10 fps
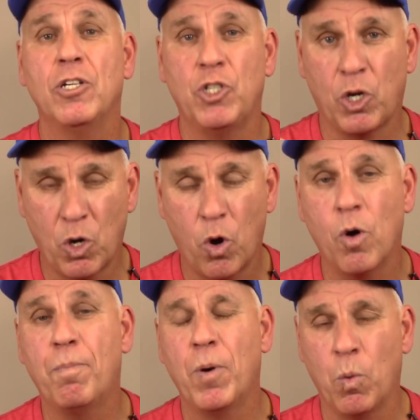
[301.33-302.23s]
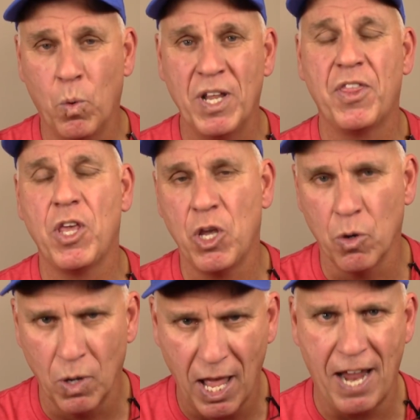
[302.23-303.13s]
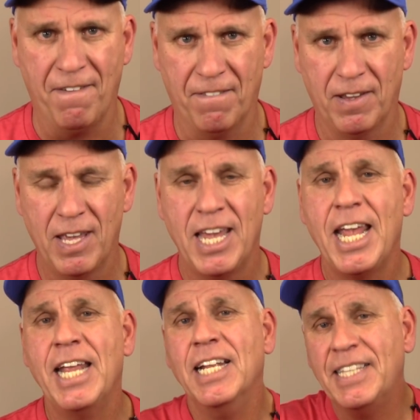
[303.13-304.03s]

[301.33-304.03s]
to cope with your life. And at